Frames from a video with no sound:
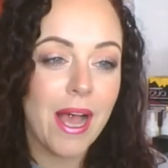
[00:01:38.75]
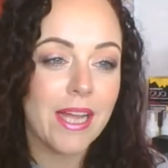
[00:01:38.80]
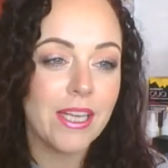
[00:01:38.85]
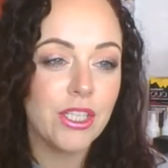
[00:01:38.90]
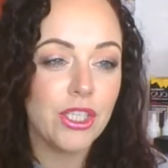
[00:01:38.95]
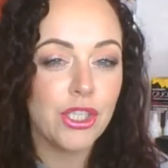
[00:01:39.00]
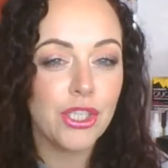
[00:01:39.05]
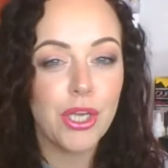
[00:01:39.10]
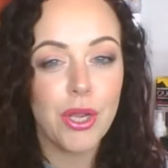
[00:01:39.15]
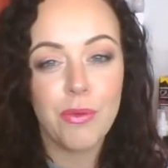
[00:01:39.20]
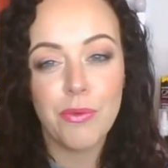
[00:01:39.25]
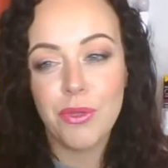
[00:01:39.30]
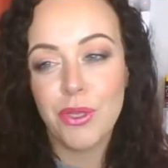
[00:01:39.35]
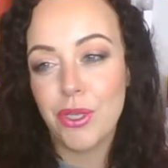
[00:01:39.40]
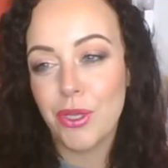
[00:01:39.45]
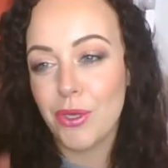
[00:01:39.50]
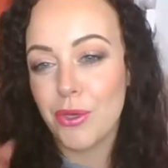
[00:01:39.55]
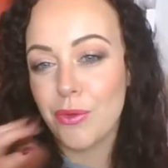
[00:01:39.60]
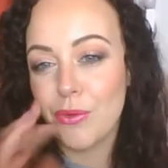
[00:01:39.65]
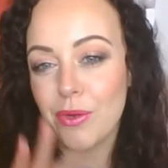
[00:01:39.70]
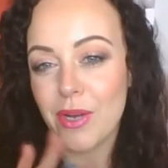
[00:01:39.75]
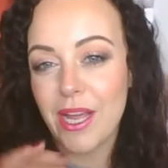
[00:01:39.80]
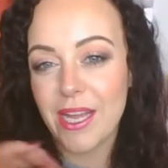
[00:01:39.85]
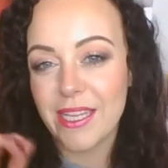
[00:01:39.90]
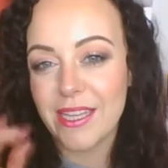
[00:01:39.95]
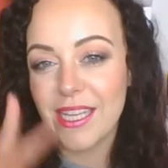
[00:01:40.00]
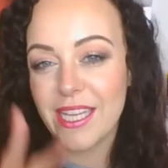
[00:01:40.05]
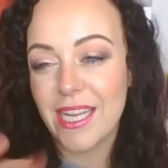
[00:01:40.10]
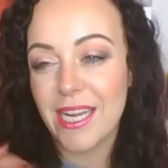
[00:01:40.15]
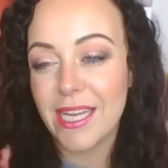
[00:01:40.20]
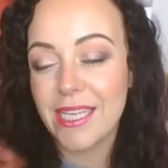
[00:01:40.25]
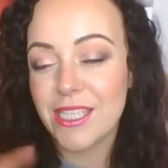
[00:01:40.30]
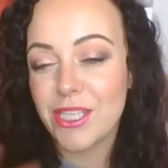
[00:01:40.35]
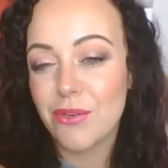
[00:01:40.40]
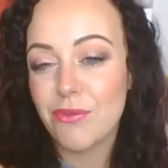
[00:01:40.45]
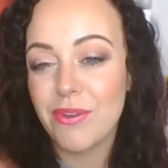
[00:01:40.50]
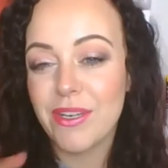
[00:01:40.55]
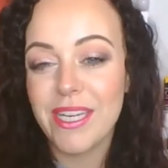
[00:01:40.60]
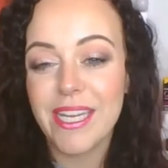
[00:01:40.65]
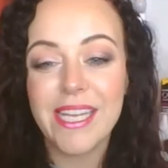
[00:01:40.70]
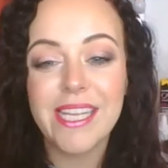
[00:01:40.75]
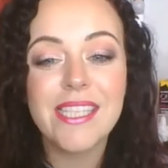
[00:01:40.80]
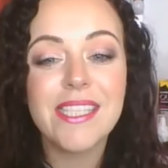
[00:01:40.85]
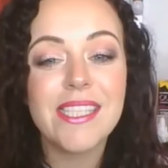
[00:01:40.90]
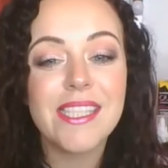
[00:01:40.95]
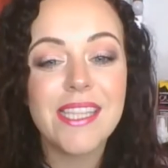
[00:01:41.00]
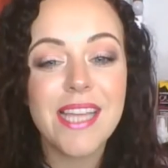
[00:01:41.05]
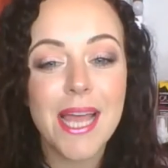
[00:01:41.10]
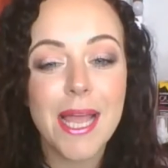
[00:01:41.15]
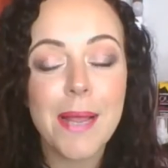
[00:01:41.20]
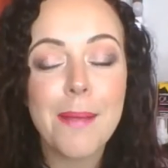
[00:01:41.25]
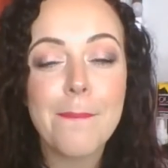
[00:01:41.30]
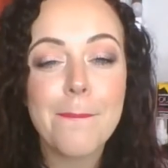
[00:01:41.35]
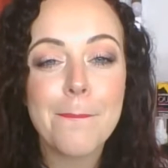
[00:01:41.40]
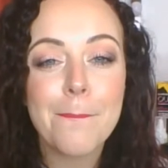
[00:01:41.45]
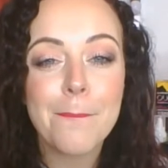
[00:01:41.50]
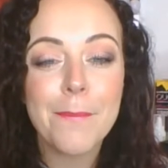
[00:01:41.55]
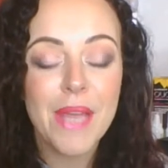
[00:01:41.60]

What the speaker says: and show you like the glitter release thing.